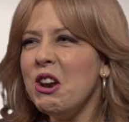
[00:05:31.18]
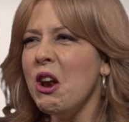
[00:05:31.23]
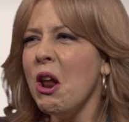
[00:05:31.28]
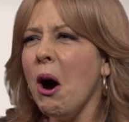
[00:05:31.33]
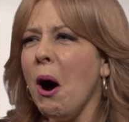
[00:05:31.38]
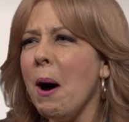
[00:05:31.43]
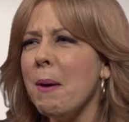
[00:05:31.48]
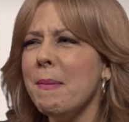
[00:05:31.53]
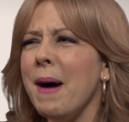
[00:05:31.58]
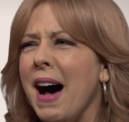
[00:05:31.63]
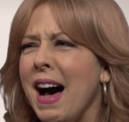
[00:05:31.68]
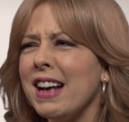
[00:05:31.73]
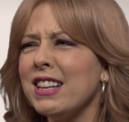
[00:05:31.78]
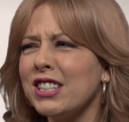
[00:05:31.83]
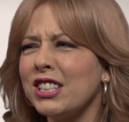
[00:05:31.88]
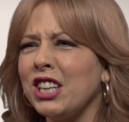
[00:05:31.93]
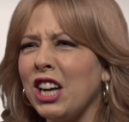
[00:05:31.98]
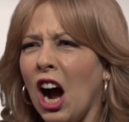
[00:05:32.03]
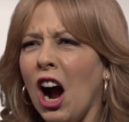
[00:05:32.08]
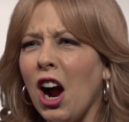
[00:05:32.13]
no more
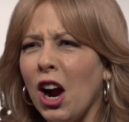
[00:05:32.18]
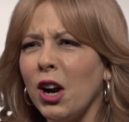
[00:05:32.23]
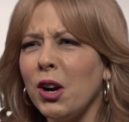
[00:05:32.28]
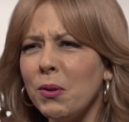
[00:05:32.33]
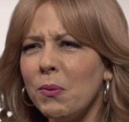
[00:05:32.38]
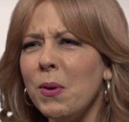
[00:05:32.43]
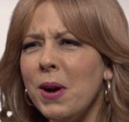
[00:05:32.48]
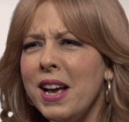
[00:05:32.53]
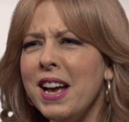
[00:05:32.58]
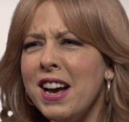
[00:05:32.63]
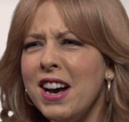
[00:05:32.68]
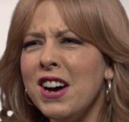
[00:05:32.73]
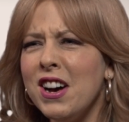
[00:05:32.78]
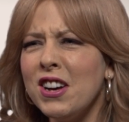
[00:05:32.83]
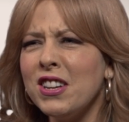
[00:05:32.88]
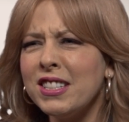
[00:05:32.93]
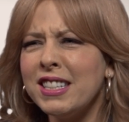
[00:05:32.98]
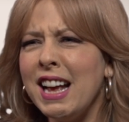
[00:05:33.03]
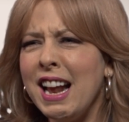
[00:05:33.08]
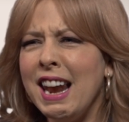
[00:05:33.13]

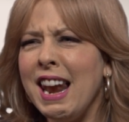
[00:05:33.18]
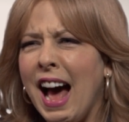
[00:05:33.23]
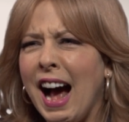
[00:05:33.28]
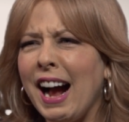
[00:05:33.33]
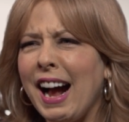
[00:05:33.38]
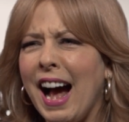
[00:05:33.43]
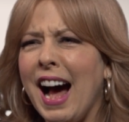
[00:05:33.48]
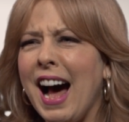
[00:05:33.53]
cartwheels in la